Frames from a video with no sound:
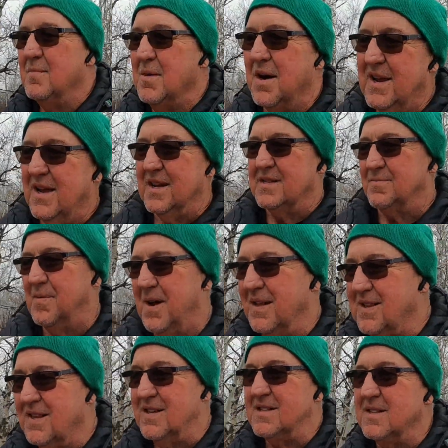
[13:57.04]
But I
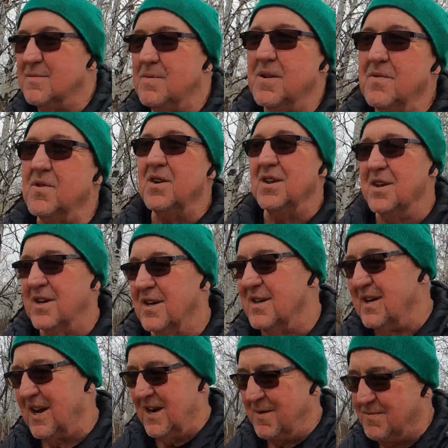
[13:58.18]
expect these to be really good
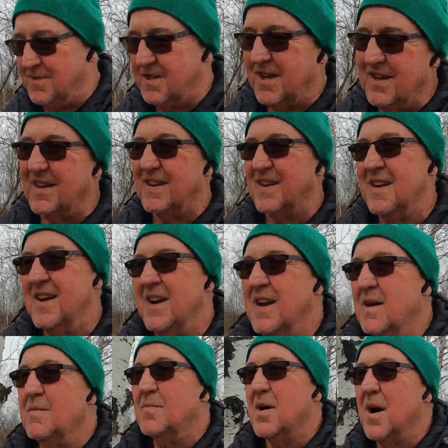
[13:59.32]
games.
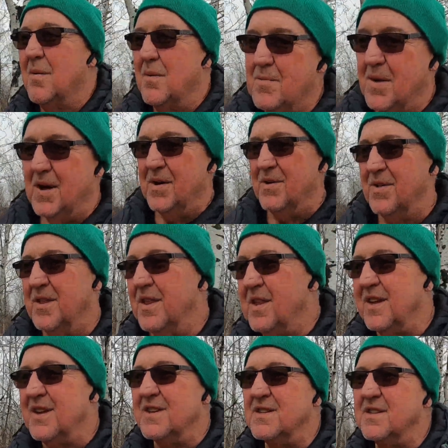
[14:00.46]
Probably better than
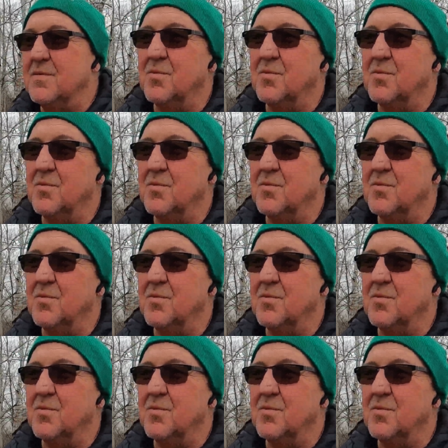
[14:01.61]
the East